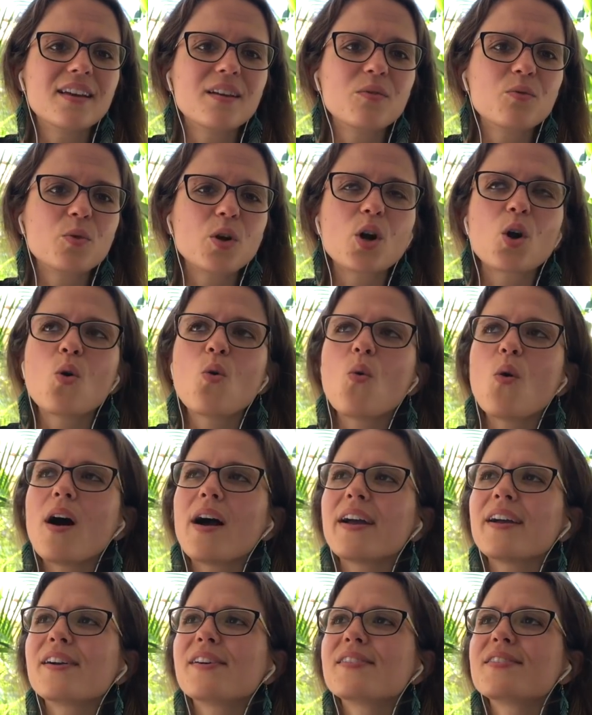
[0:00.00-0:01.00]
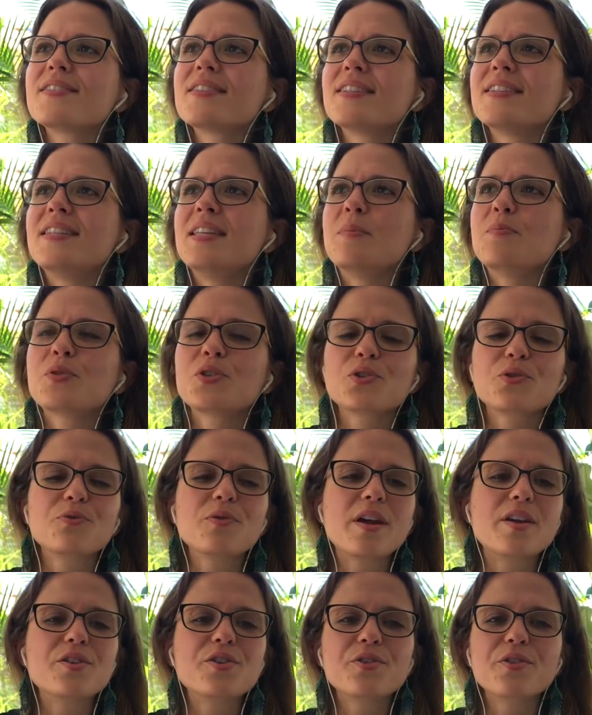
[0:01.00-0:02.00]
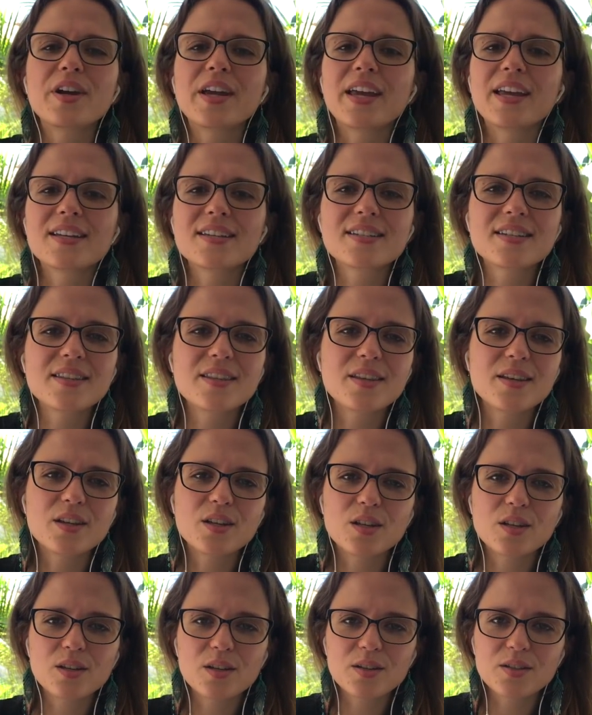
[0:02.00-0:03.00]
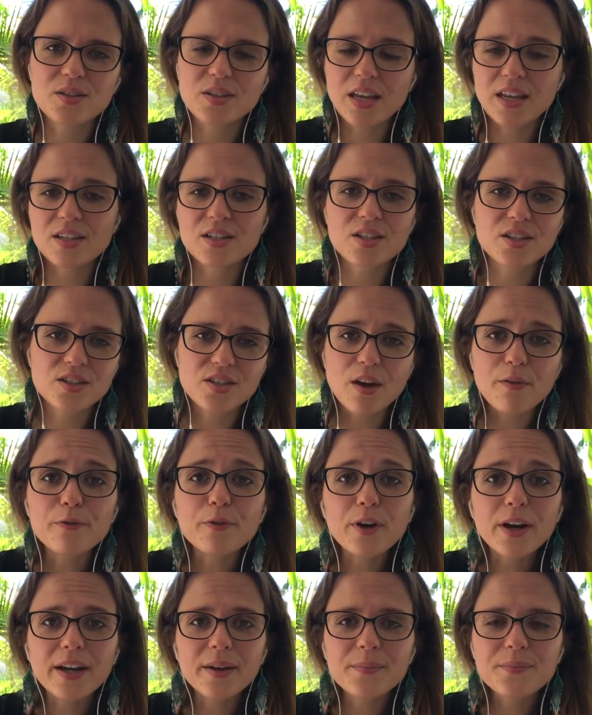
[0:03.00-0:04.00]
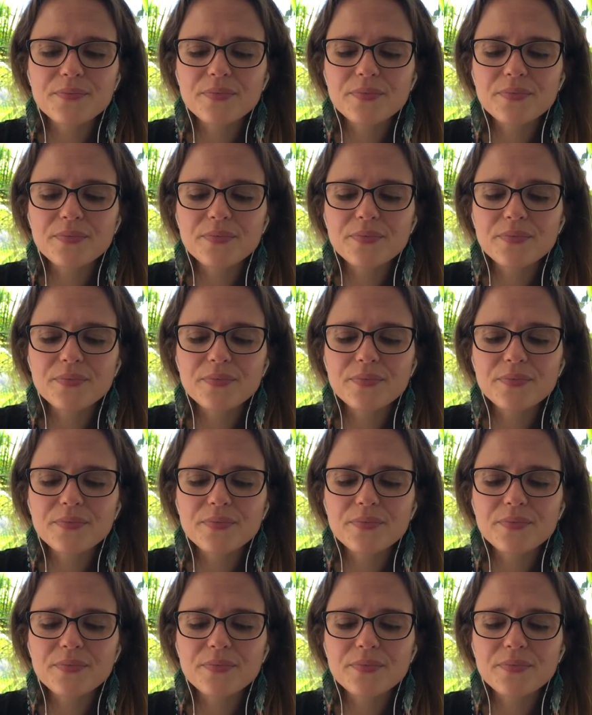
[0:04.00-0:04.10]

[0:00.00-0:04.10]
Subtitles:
requires a deep surrendering into suffering.